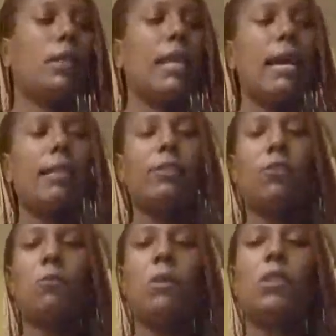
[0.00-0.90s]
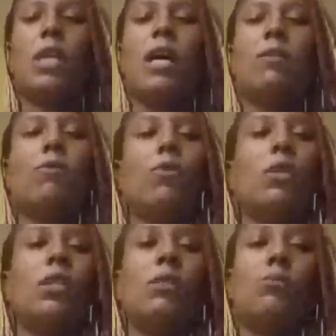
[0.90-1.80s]
Not so much out of
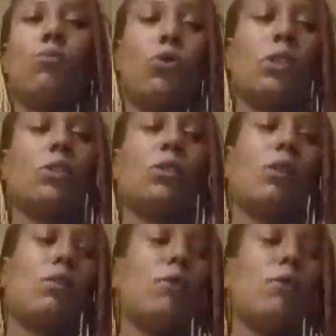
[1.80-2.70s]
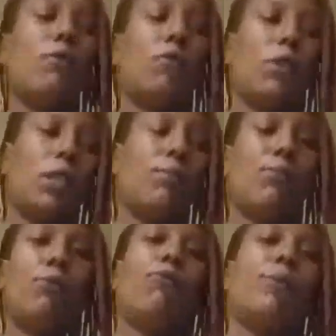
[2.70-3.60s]
order, is more so of
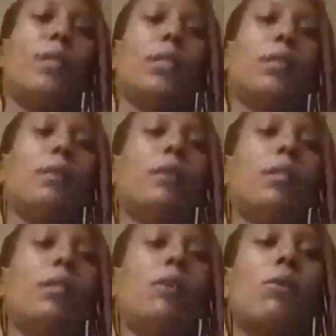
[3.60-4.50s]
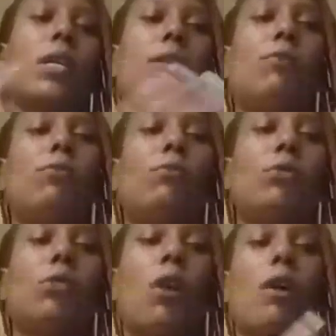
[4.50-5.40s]
improvement. Okay, you
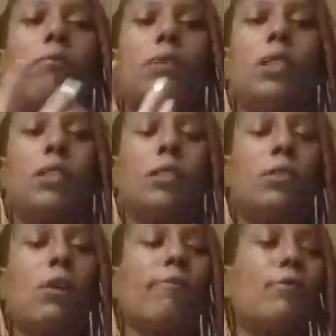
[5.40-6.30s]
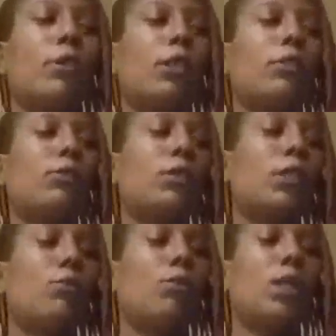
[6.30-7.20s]
start with this softer energy,
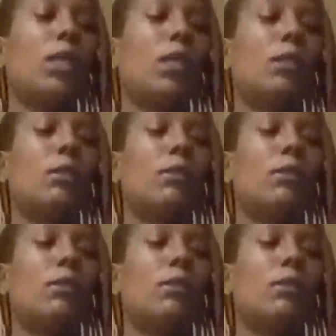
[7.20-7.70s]
Queen.